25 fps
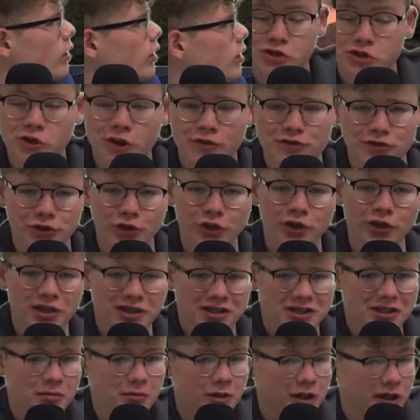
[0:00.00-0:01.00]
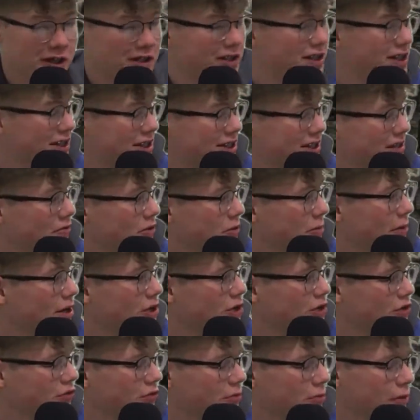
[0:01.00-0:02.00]
So after learning some decent
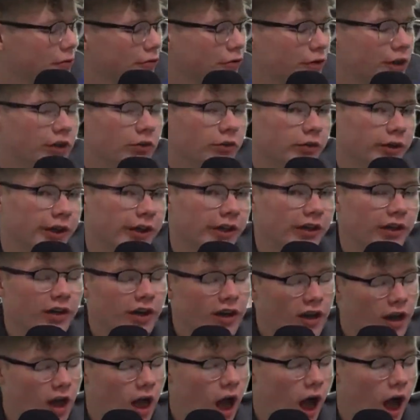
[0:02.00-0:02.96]
information from my friend over here,